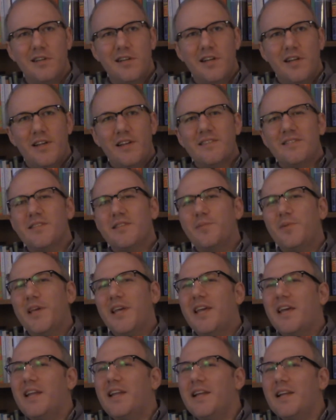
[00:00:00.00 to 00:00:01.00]
it's the
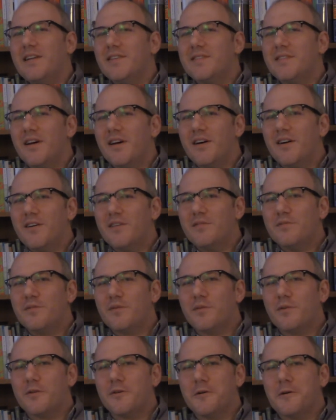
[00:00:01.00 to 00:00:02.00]
beginnings of,
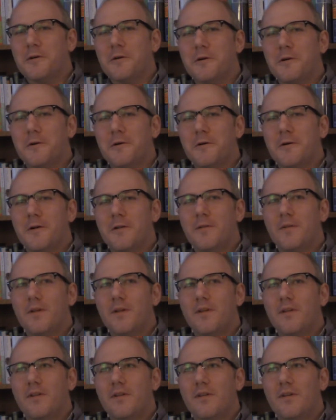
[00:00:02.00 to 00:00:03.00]
or
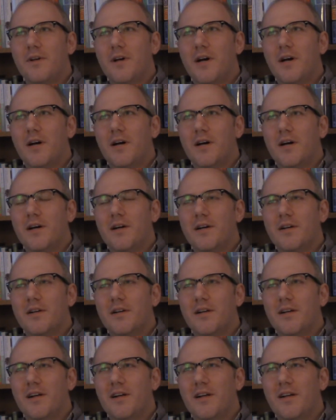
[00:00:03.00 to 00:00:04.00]
a
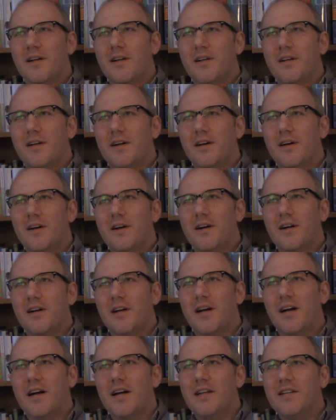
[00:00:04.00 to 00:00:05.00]

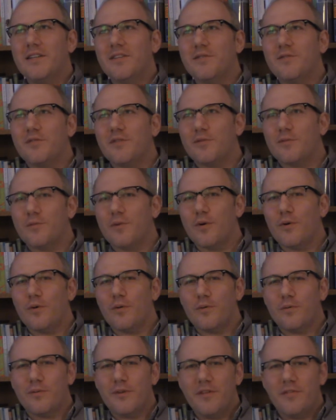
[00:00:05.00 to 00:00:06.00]
kind of a
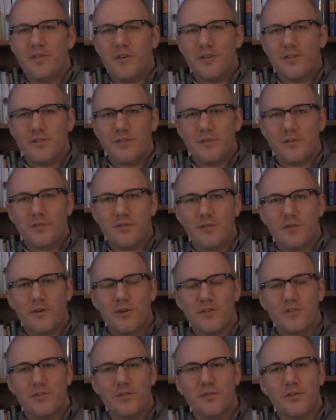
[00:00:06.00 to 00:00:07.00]
role reversal,
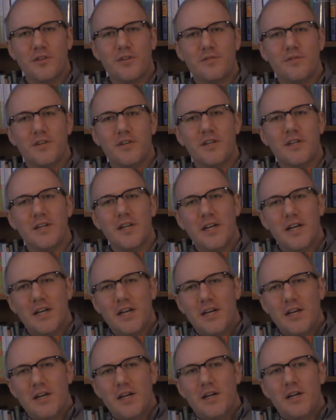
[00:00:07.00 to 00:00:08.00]
or sort of a
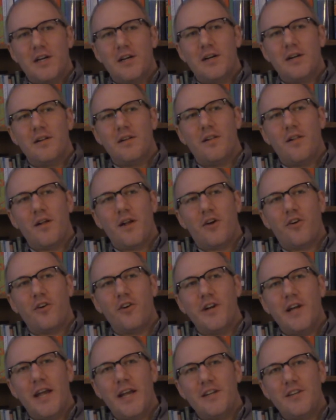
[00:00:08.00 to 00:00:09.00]

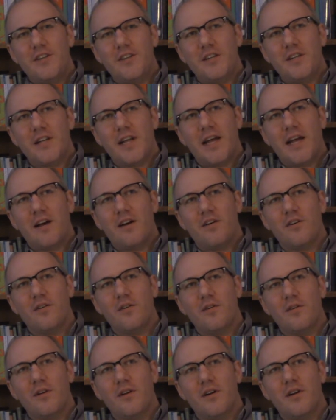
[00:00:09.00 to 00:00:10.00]
creation
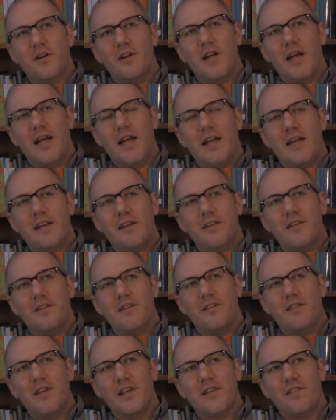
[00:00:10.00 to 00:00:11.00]
now, and
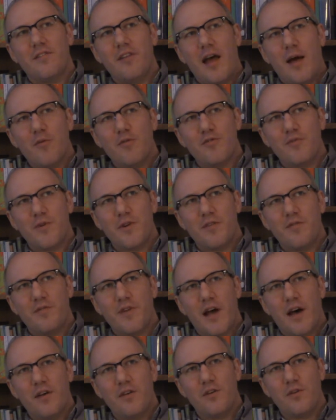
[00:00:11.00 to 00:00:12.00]
the establishment of
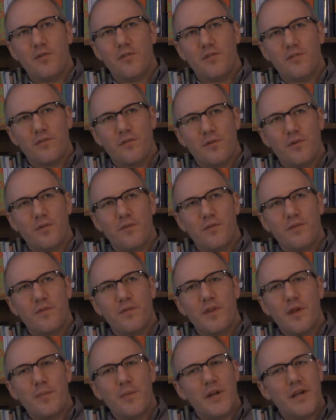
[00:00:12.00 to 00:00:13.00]
value is sort of
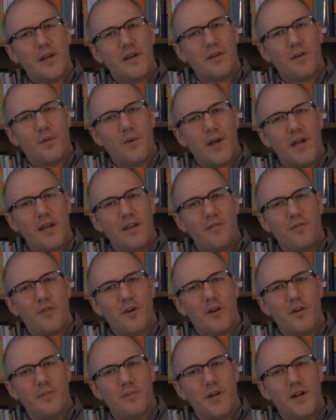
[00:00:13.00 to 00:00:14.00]
slipping away
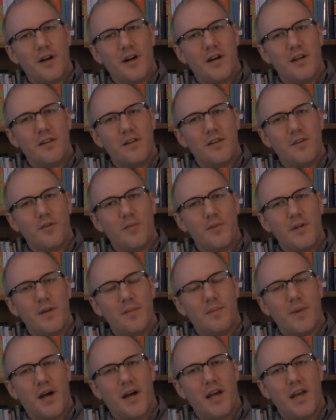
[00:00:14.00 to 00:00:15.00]
from God a little
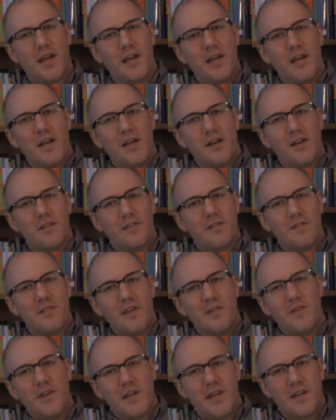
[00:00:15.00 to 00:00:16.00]
bit by
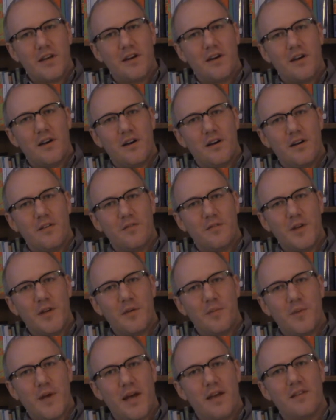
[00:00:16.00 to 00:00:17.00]
conceiving of
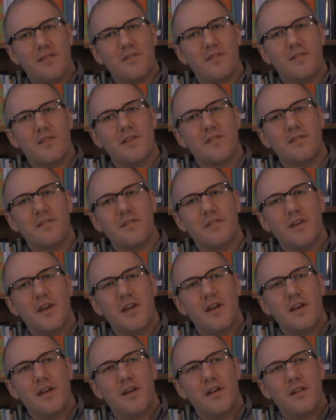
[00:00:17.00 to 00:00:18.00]
him as this
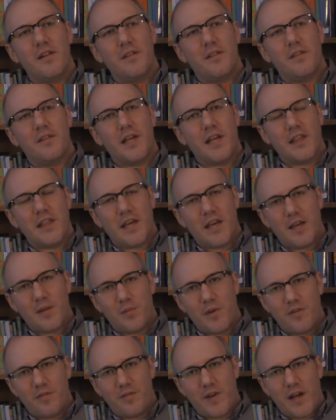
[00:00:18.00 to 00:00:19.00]
thing that can
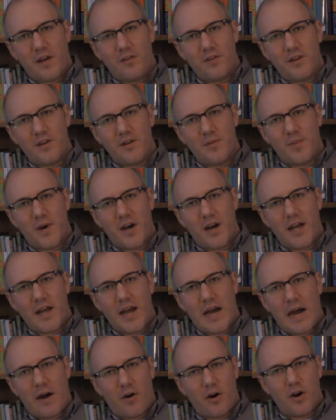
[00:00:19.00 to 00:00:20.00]
be founded by
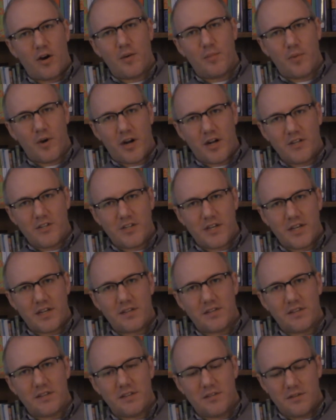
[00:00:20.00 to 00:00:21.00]
our
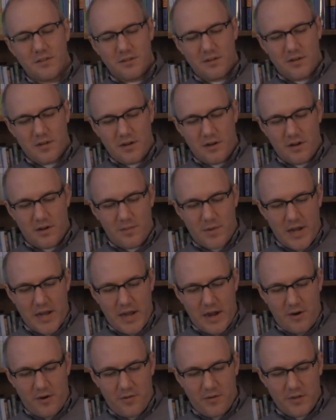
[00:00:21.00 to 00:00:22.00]
project, by
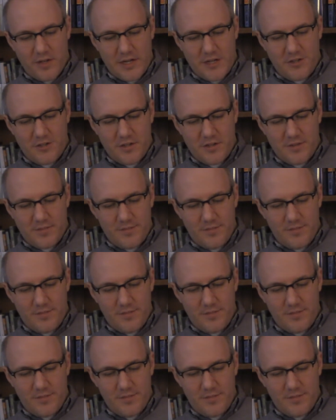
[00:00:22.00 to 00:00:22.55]
our relation.